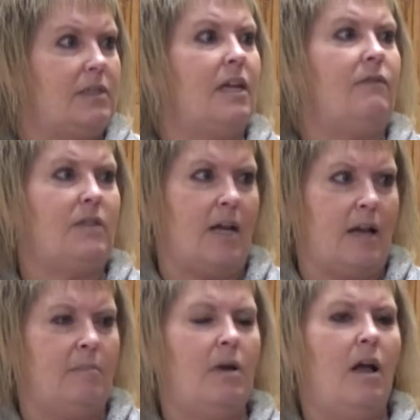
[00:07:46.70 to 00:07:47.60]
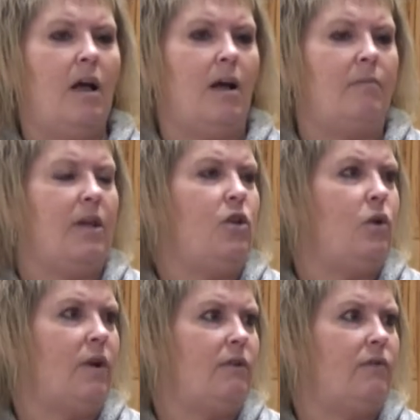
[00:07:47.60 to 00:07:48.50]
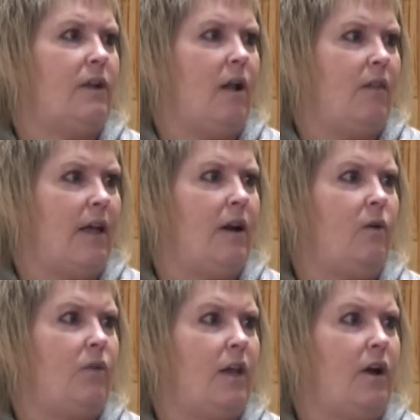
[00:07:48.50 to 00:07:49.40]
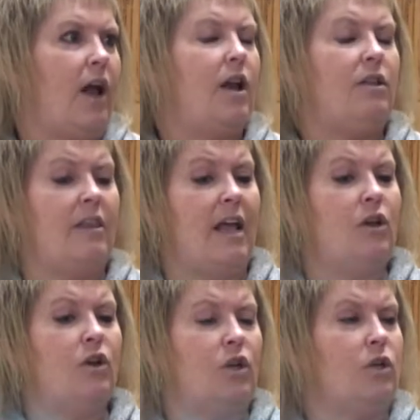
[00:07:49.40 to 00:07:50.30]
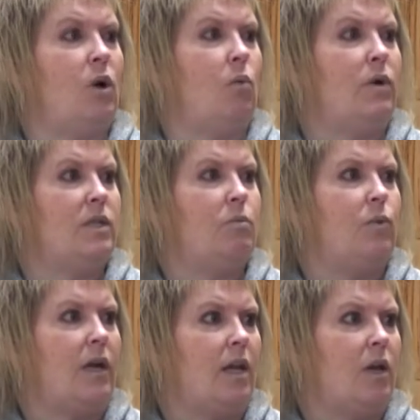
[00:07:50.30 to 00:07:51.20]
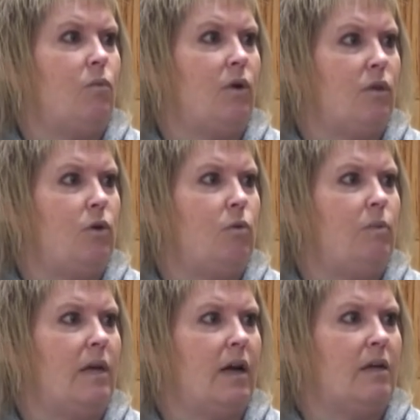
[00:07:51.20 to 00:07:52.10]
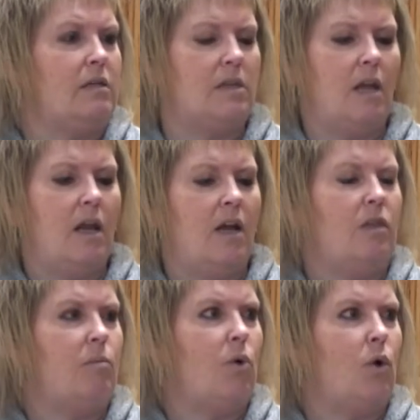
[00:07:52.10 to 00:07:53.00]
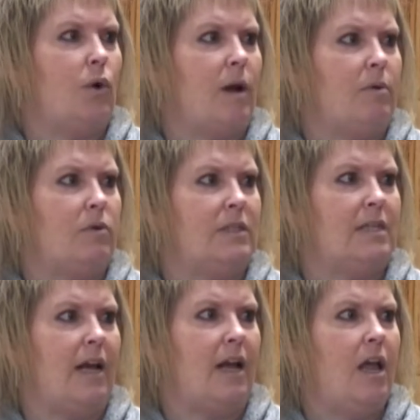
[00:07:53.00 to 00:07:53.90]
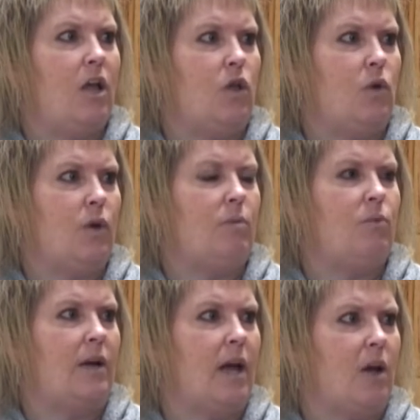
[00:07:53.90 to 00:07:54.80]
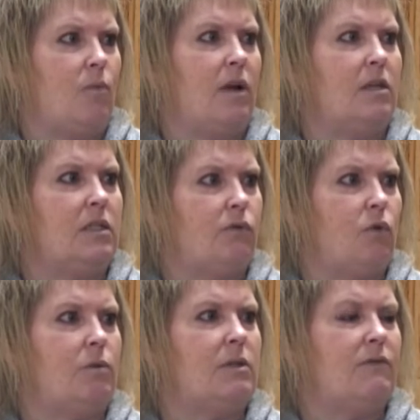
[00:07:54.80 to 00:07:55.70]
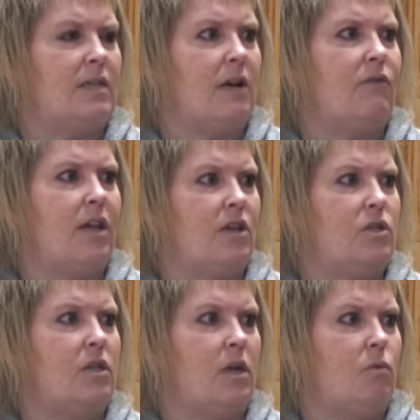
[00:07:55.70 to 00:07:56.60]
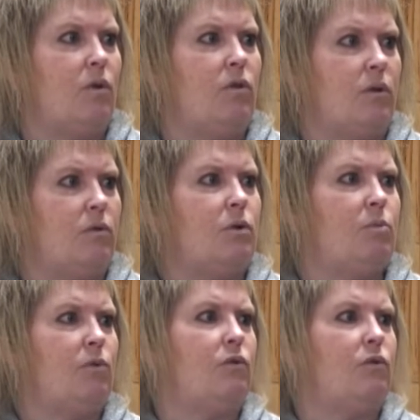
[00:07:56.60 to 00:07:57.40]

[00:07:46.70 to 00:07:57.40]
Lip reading: Save time, that you don't have to fill all that out there. And then you're going to know what to bring in with you, because in the program it will say you can bring any one of these forms of identification in with you to prove